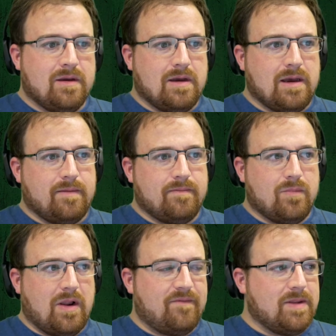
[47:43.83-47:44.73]

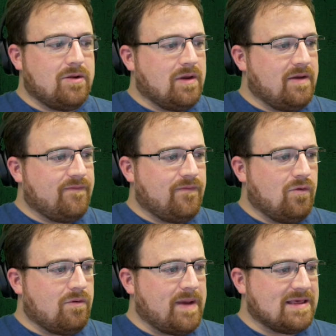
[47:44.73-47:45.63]
I've been doing it
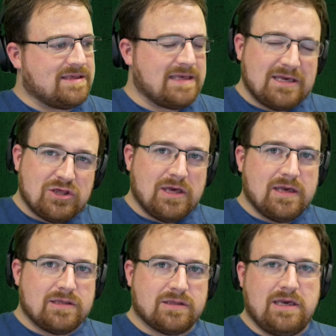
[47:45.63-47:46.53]
for about 6
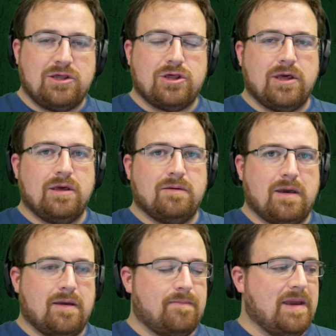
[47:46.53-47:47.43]
years, teaching
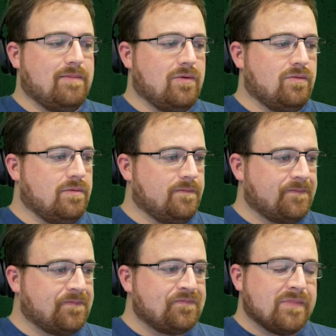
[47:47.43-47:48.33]
people.
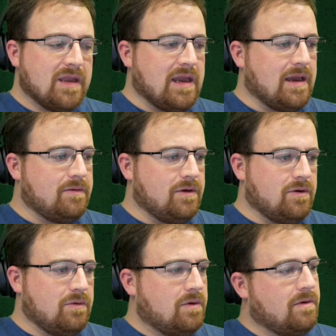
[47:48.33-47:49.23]

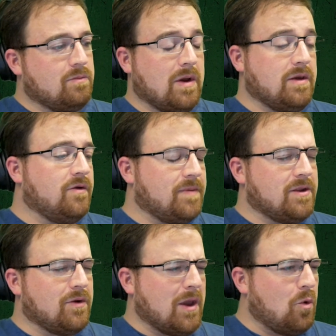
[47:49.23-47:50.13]
You've been
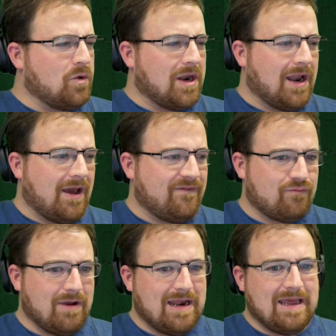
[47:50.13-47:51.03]
doing it all your life,
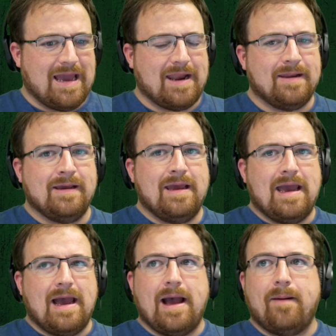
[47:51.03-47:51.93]
really, Jan.
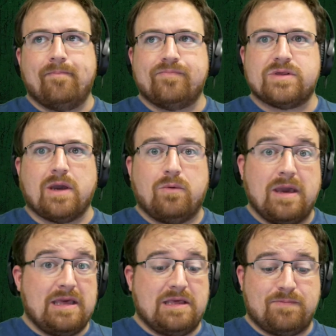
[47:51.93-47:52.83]
So
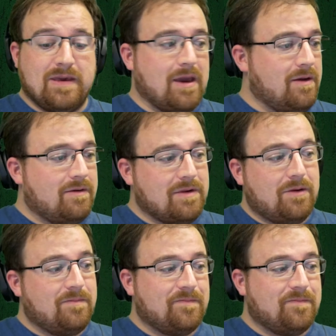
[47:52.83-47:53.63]
it's been no.